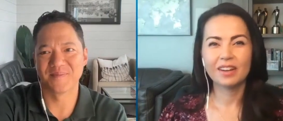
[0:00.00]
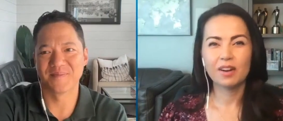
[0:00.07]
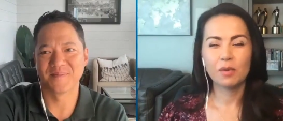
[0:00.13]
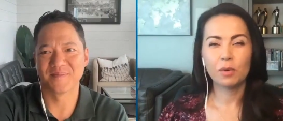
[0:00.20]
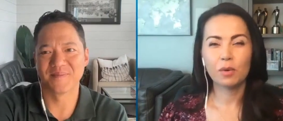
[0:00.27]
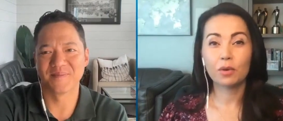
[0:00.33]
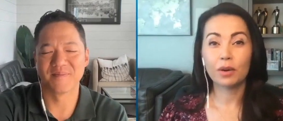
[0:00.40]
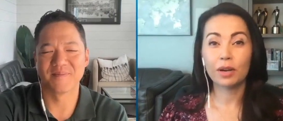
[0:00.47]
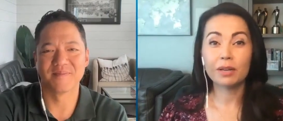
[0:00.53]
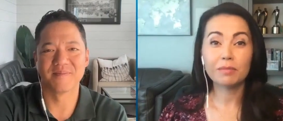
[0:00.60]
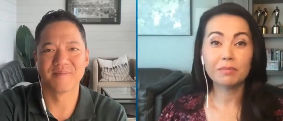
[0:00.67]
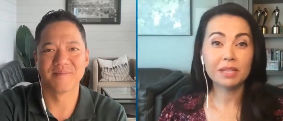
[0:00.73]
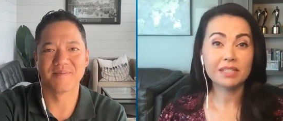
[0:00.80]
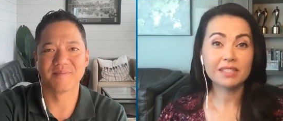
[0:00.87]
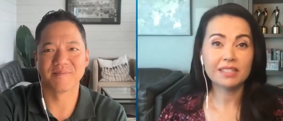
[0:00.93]
Speaker 1: Well, great
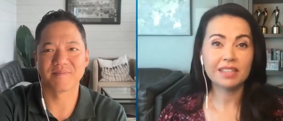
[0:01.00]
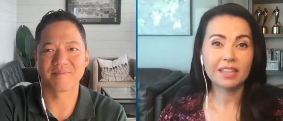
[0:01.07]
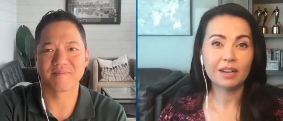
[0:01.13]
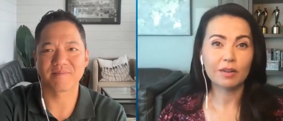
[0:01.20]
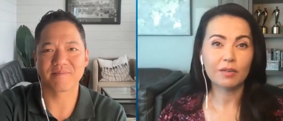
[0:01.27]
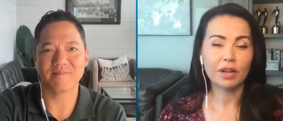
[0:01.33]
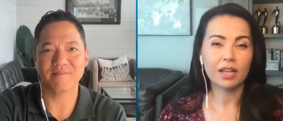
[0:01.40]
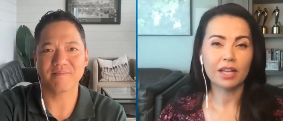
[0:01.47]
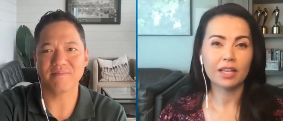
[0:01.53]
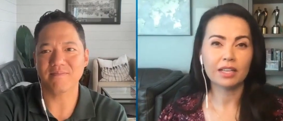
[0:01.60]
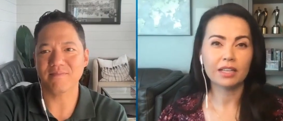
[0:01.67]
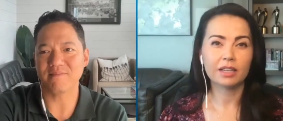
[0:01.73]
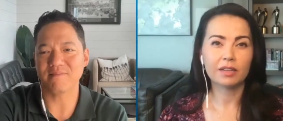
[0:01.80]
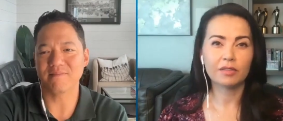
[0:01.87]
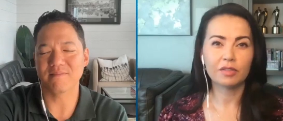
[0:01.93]
mix there,
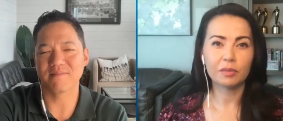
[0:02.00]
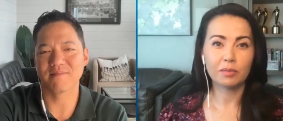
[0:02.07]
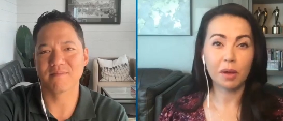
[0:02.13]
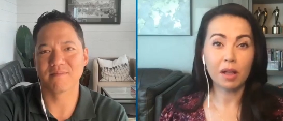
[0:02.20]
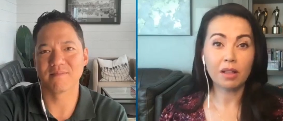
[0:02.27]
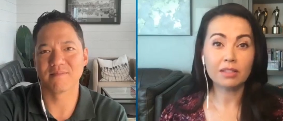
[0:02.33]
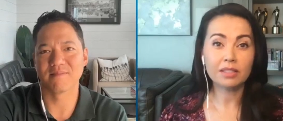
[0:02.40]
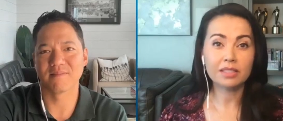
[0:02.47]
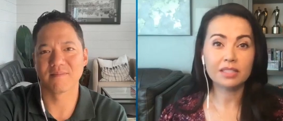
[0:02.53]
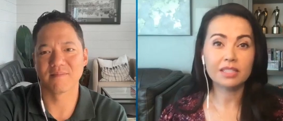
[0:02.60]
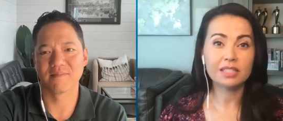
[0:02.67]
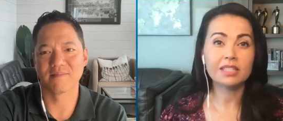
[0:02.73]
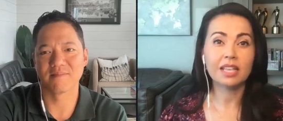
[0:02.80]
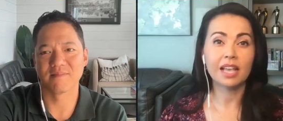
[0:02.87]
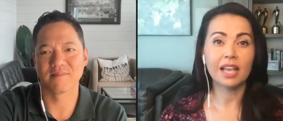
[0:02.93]
Ryan, of the
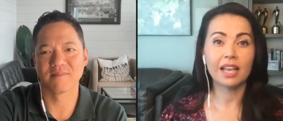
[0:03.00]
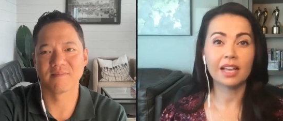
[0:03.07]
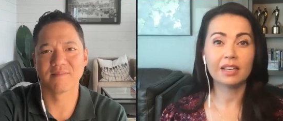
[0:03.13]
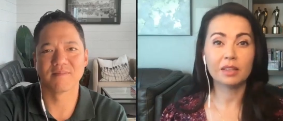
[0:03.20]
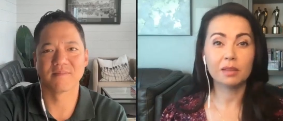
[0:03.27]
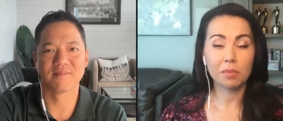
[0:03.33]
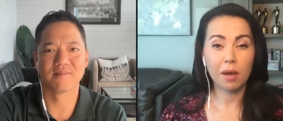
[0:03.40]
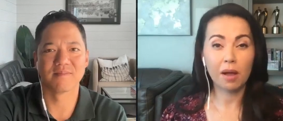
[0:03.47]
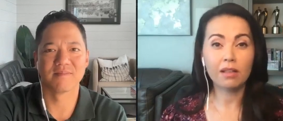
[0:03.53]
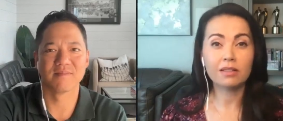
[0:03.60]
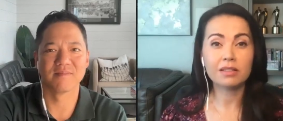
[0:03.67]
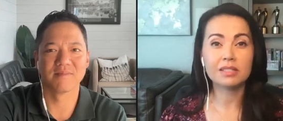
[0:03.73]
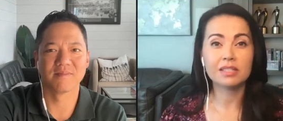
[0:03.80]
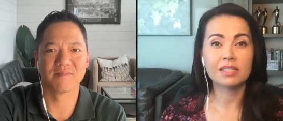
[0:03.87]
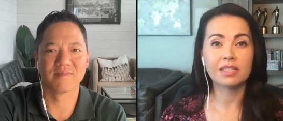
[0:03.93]
politics and the
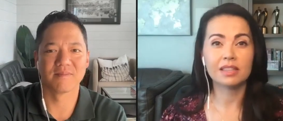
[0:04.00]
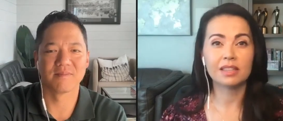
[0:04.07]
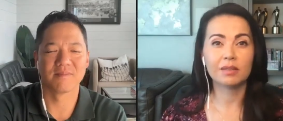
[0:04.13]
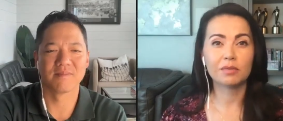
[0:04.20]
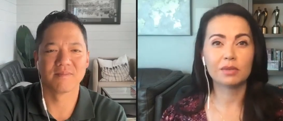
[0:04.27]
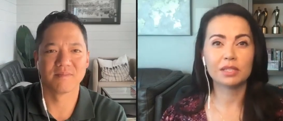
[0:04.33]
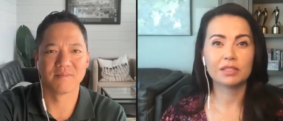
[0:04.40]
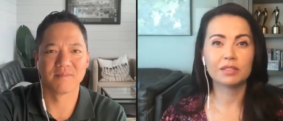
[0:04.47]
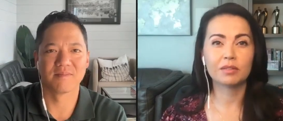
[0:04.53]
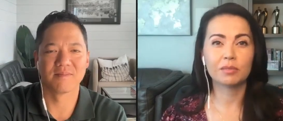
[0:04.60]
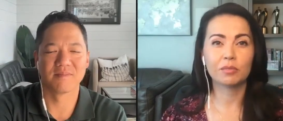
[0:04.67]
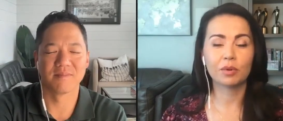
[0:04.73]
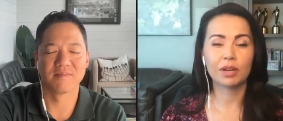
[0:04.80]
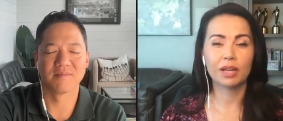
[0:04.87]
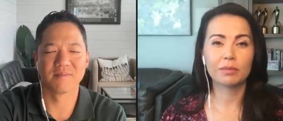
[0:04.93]
policy that we
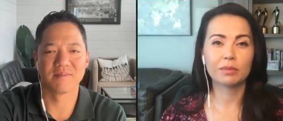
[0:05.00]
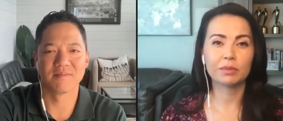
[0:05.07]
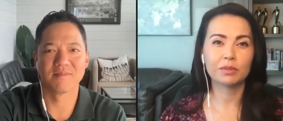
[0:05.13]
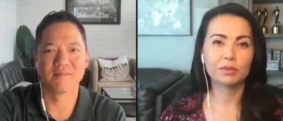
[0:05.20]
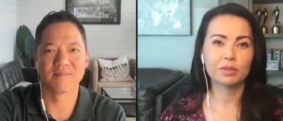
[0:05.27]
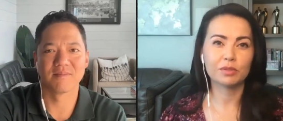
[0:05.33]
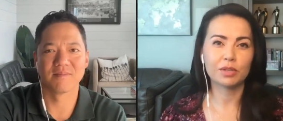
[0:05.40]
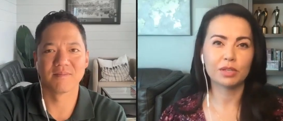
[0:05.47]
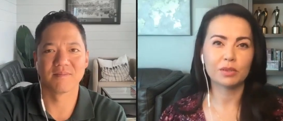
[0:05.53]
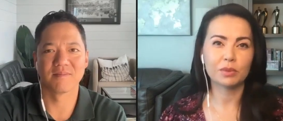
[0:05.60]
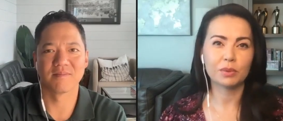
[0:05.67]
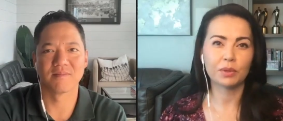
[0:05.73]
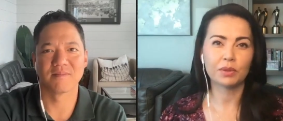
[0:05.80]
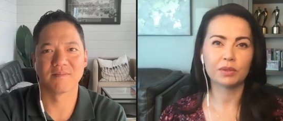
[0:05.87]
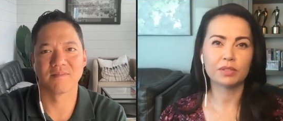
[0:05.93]
were able to address
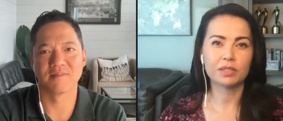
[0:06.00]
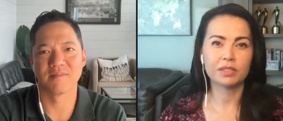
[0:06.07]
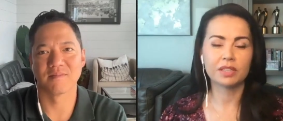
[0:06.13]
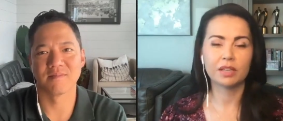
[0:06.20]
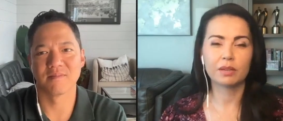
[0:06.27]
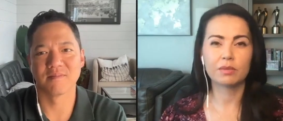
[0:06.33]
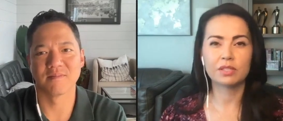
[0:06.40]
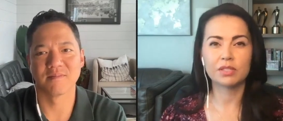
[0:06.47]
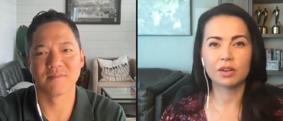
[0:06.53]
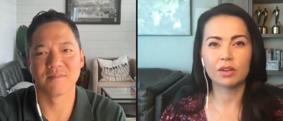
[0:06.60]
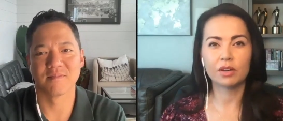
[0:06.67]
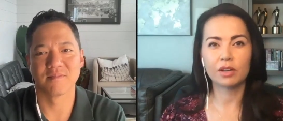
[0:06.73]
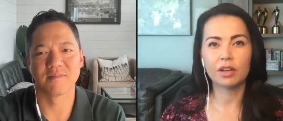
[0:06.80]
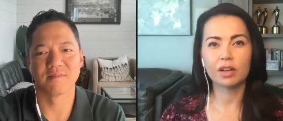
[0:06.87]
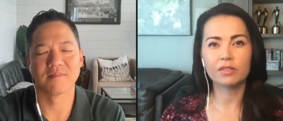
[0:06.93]
with her today. We
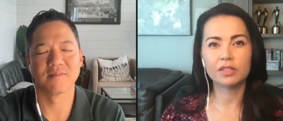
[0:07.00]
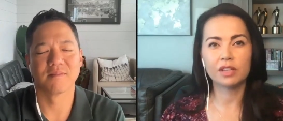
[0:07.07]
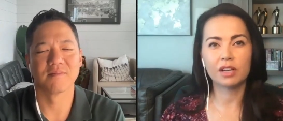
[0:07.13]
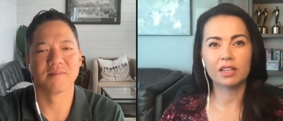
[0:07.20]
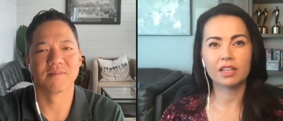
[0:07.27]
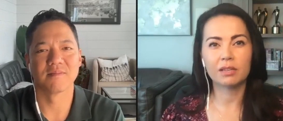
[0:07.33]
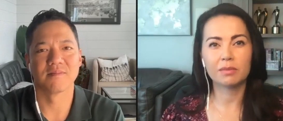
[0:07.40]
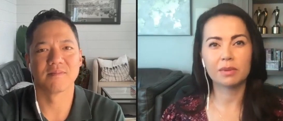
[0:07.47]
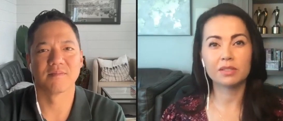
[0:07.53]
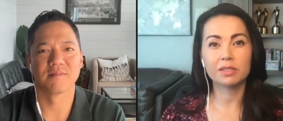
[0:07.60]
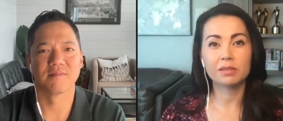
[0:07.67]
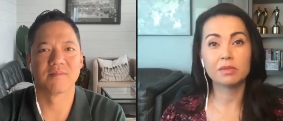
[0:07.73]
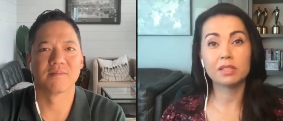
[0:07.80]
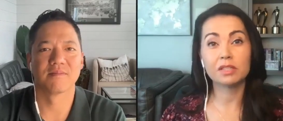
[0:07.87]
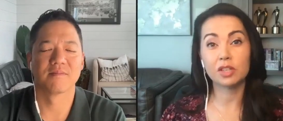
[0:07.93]
started off talking about
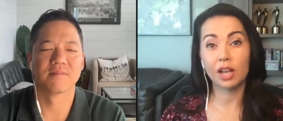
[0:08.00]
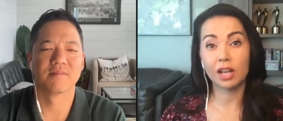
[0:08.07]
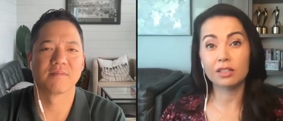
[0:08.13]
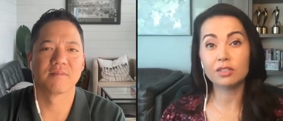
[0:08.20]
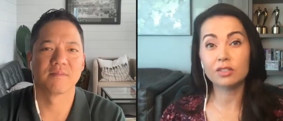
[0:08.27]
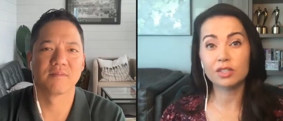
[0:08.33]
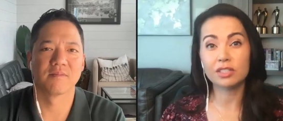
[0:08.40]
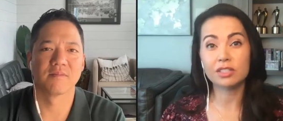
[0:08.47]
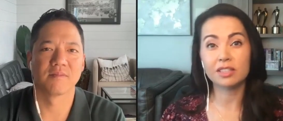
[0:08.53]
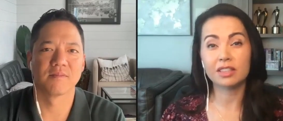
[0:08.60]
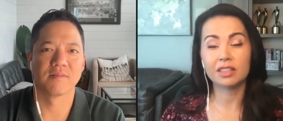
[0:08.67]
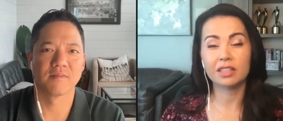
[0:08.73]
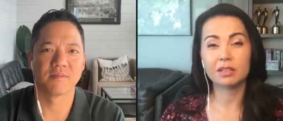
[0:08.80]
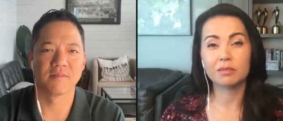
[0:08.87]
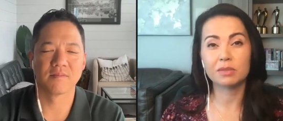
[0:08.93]
some of the challenges
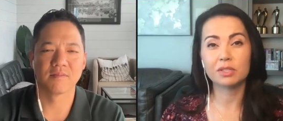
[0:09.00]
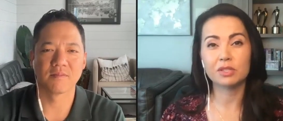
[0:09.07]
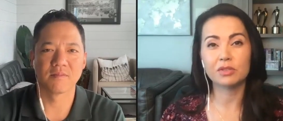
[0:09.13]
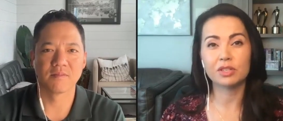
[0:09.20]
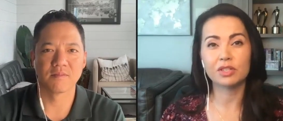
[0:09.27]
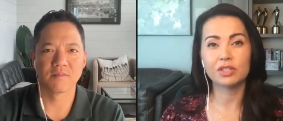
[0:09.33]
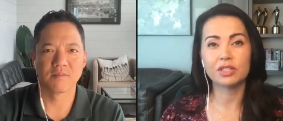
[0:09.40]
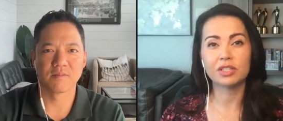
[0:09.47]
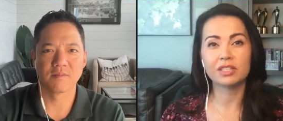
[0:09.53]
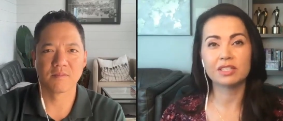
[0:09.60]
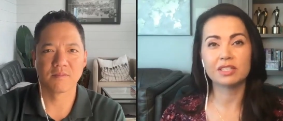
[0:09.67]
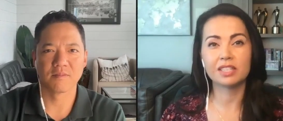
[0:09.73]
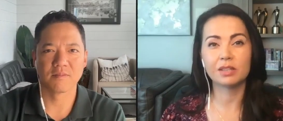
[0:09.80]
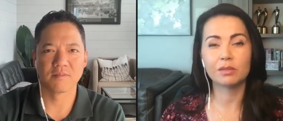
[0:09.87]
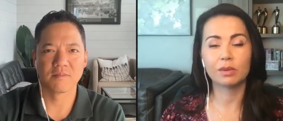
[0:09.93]
the administration has
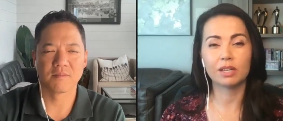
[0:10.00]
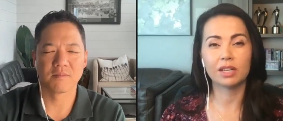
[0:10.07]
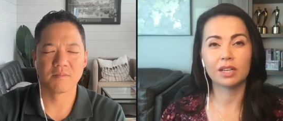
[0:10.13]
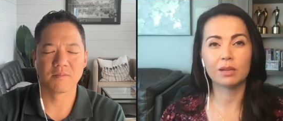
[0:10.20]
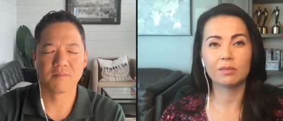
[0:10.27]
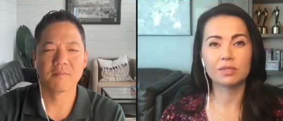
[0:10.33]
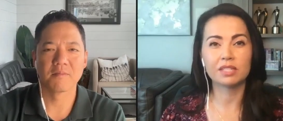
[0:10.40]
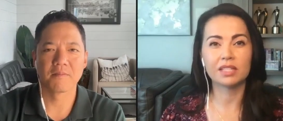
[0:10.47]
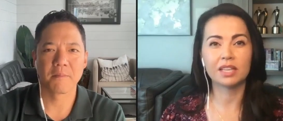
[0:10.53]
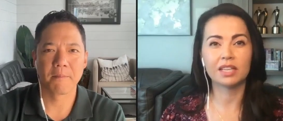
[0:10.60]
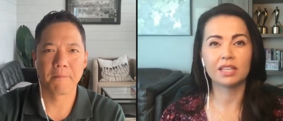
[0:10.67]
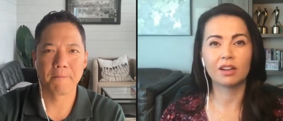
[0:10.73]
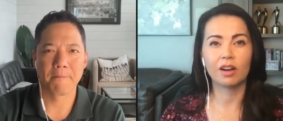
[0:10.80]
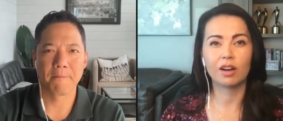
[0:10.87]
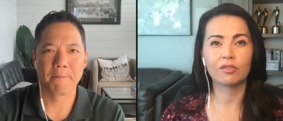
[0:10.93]
seen when it comes to
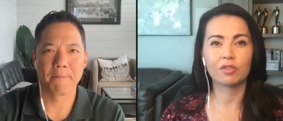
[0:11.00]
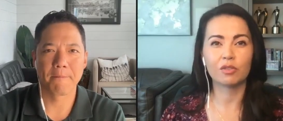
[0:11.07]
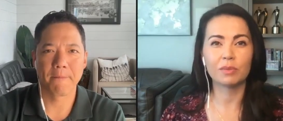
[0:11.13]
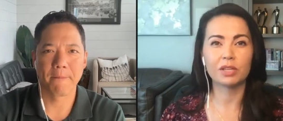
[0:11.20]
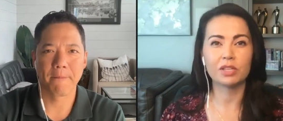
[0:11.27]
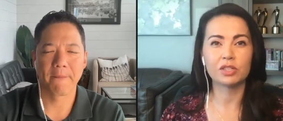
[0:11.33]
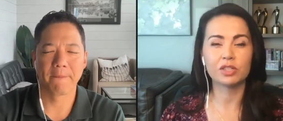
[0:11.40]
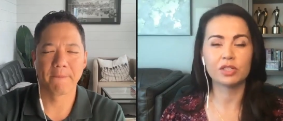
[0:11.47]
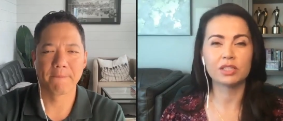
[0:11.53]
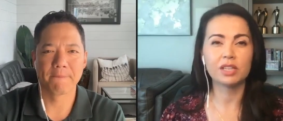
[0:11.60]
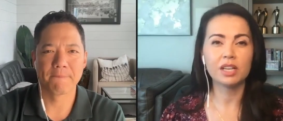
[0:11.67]
getting confirmation